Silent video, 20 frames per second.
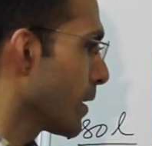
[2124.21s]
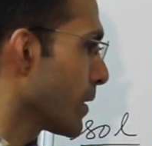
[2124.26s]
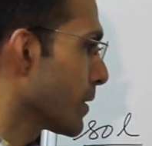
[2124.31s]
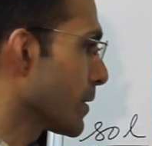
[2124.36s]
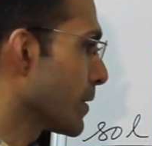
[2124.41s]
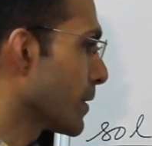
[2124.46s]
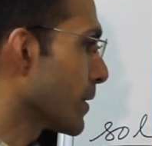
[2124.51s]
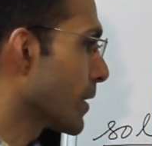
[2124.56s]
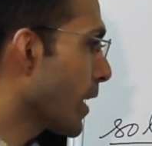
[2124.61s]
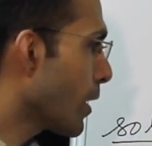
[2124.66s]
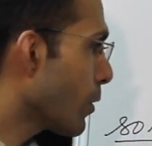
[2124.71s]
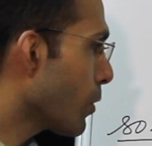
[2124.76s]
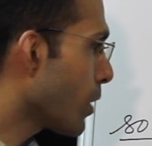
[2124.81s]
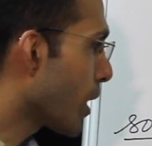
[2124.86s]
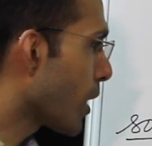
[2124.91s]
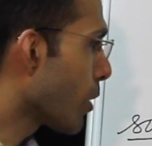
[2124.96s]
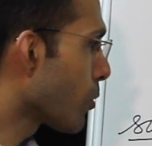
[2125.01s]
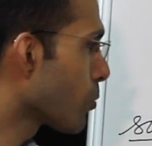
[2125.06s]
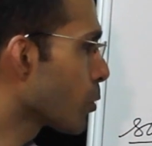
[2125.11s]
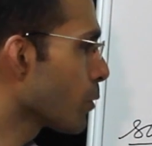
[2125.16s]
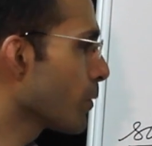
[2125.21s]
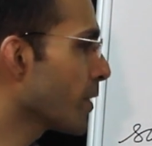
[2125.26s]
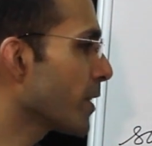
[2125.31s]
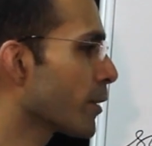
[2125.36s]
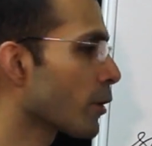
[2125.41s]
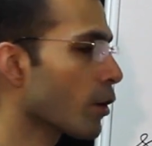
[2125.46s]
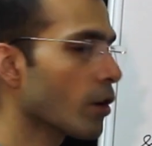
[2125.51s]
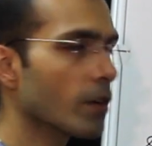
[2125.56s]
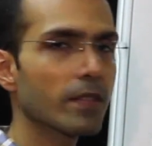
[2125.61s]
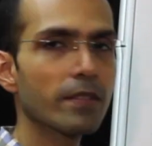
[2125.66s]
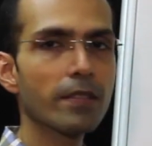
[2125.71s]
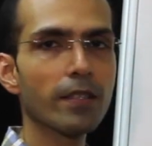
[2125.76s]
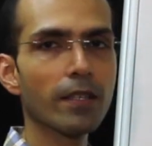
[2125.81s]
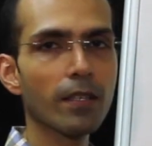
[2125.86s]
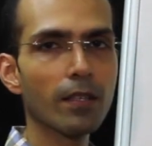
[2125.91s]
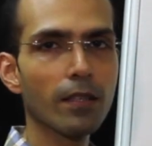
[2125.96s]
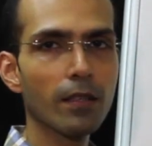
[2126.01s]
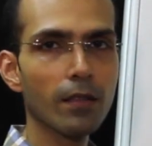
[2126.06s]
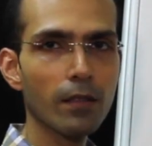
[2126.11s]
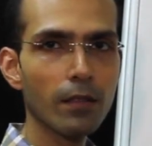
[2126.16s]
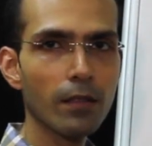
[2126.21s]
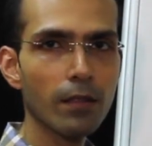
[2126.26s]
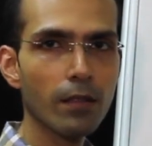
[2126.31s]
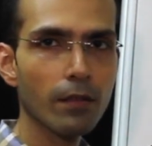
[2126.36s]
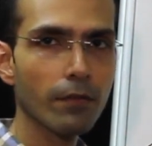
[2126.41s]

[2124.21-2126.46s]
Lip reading: Now, how do we draw a circle?